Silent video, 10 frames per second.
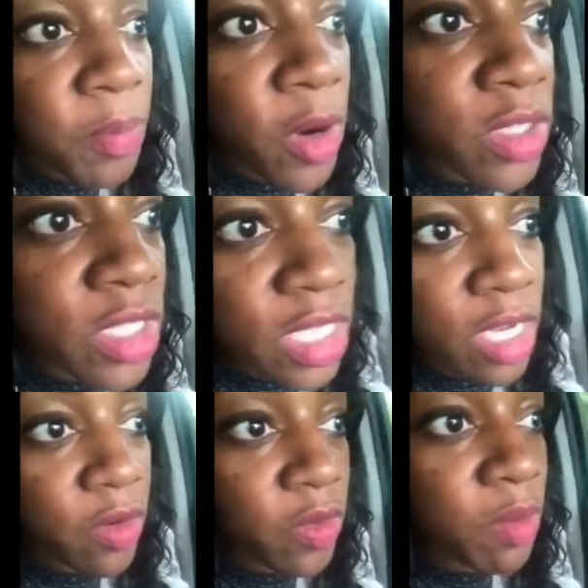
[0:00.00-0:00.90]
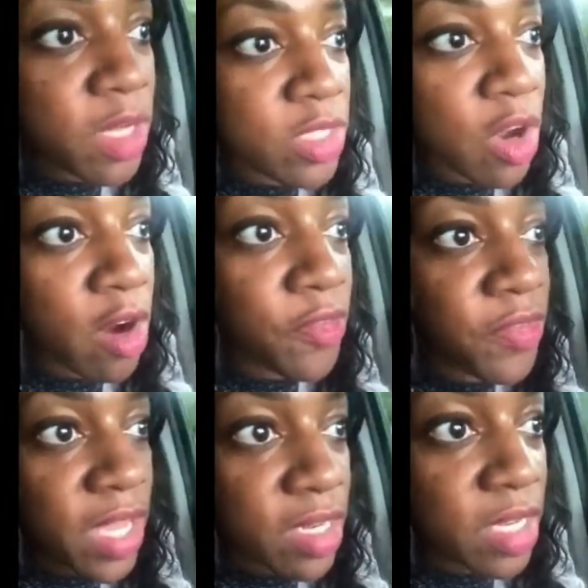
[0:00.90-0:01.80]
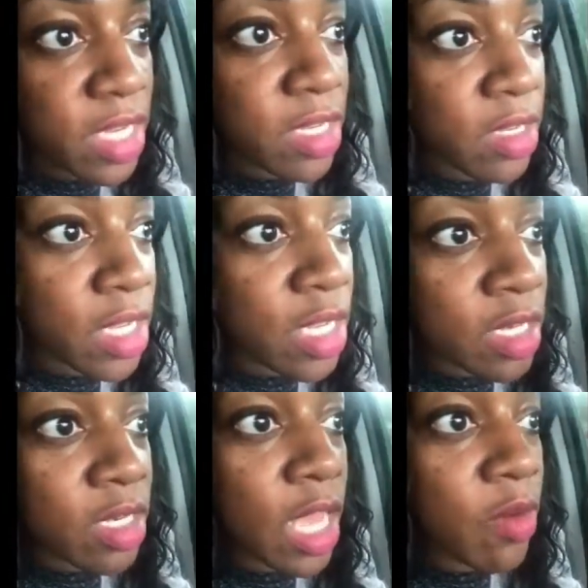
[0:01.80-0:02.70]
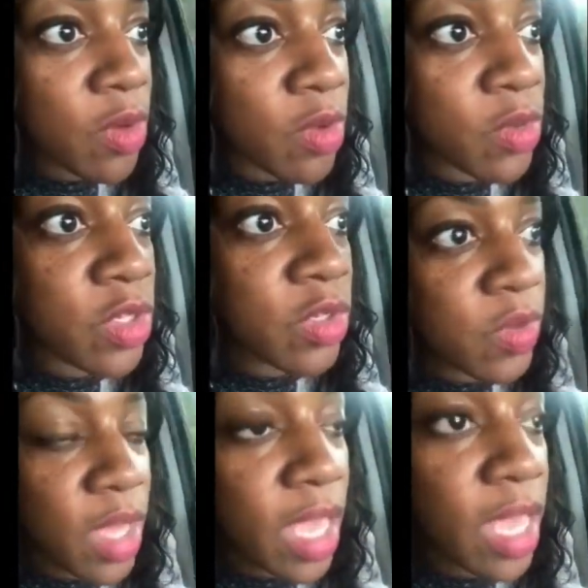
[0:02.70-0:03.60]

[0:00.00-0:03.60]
purchase sale agreements are funded, they will do